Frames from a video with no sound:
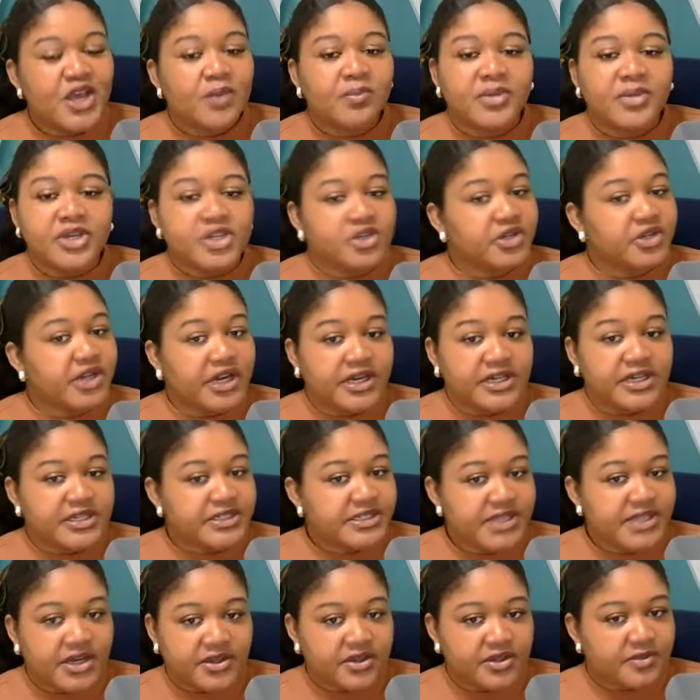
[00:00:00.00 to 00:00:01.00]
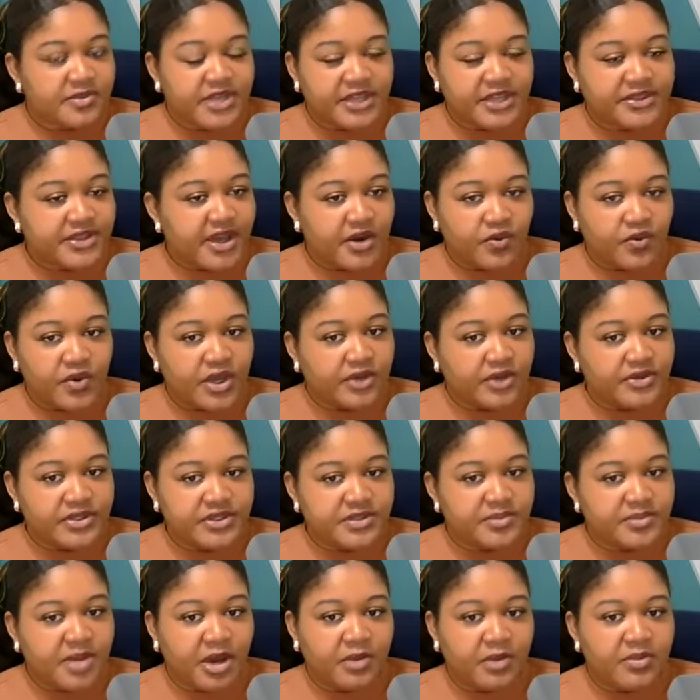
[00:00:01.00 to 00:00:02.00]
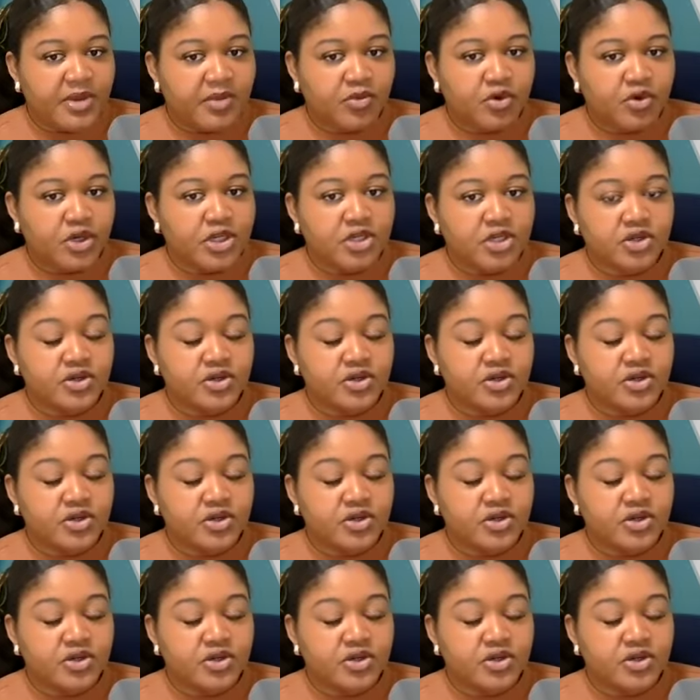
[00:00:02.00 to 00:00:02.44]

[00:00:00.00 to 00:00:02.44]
but you're not going to tell them that that round is about memory.